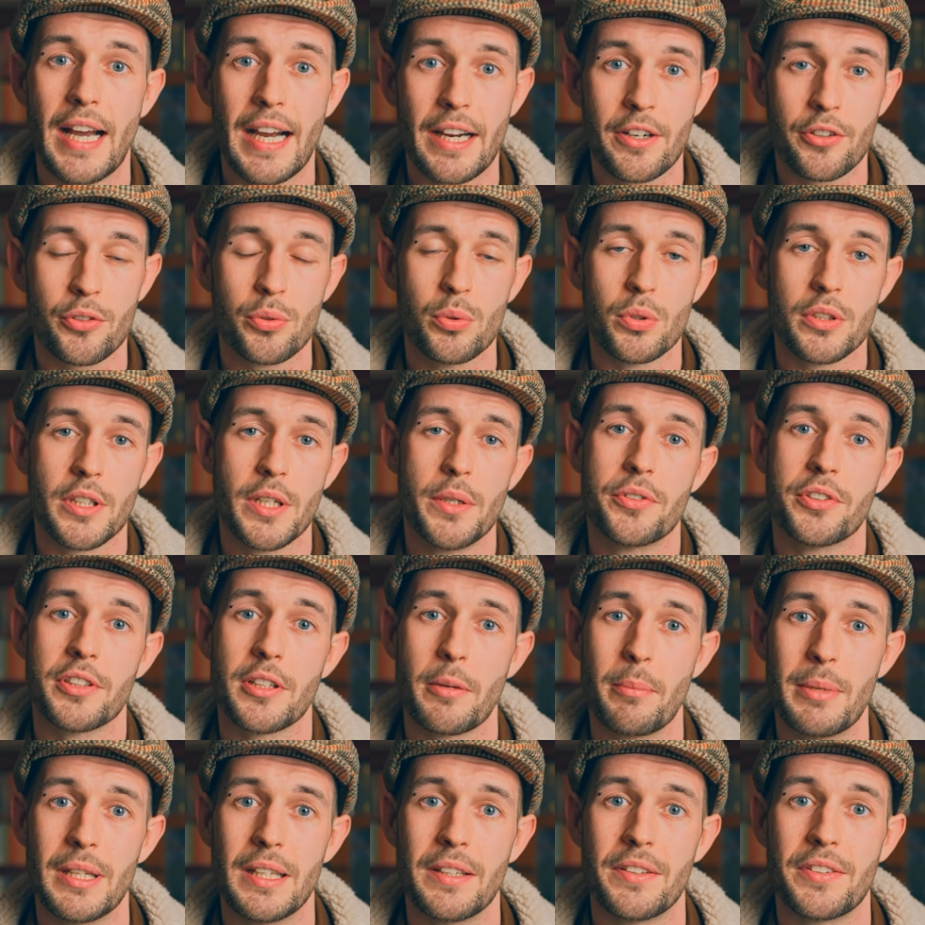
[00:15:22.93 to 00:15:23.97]
actual coaching
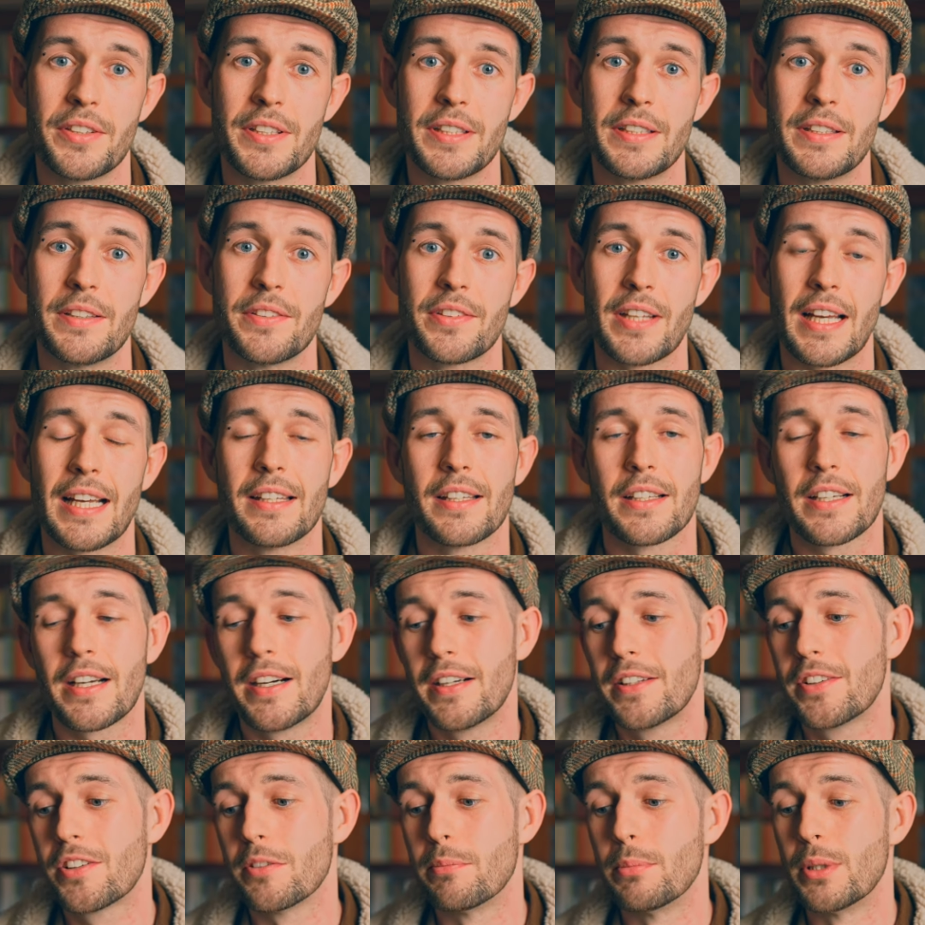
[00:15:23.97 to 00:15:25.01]
abilities, and the
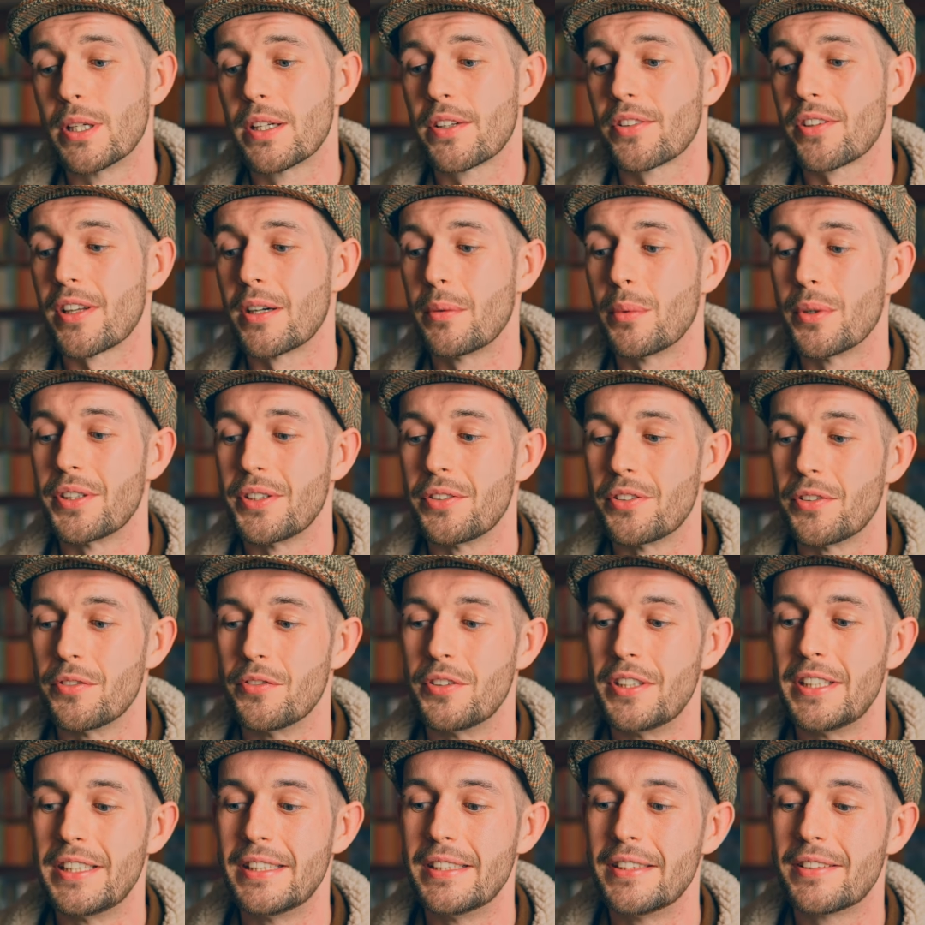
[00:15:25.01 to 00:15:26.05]
kinds of books I want you to
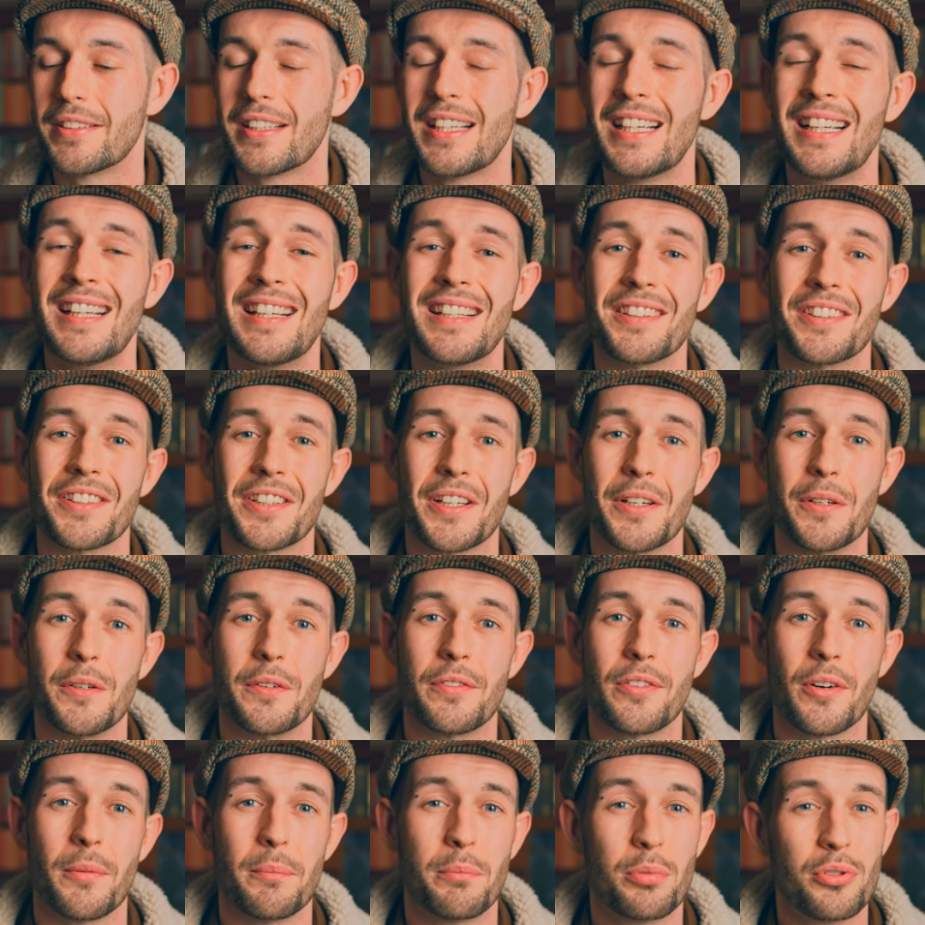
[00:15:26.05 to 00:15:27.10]
read to go
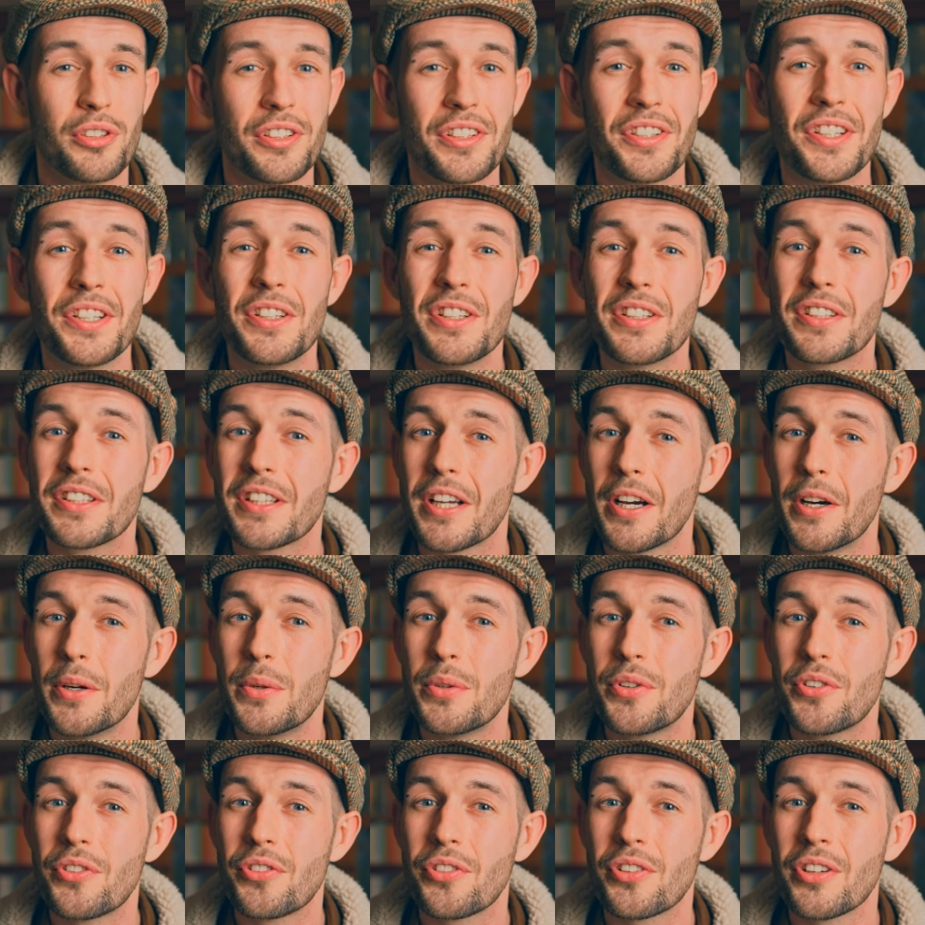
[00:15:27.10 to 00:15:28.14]
from pretty good
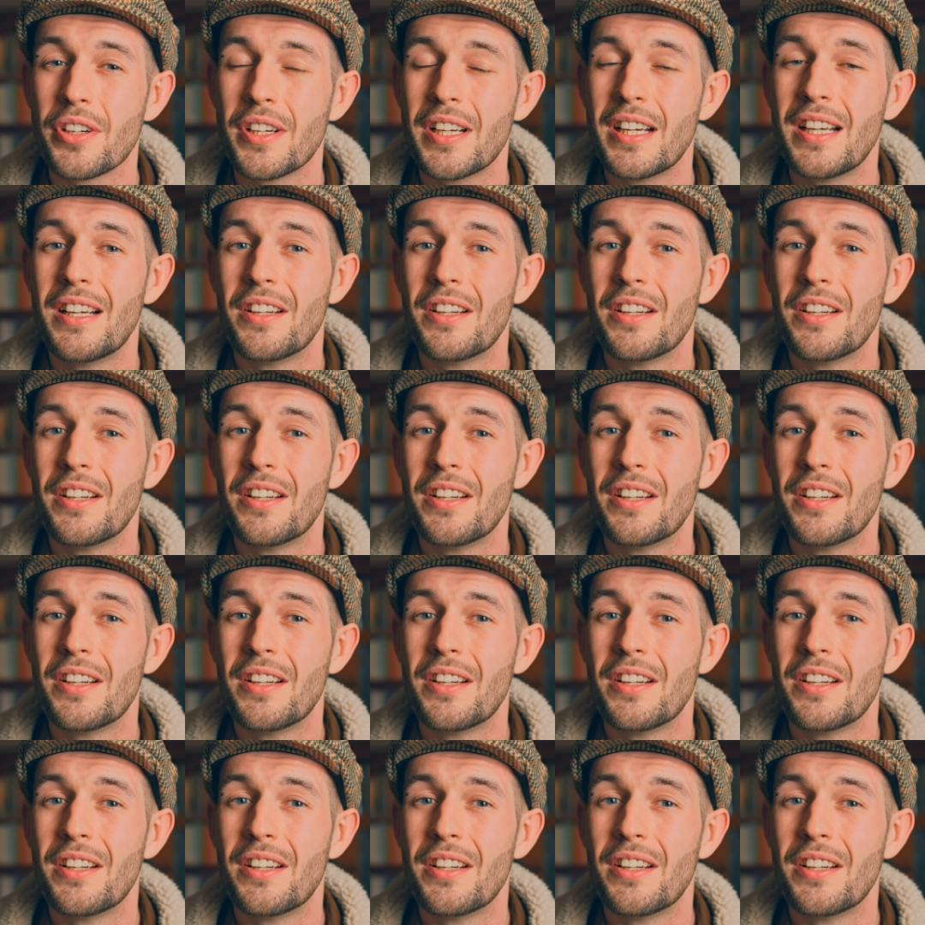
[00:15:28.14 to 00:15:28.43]
coach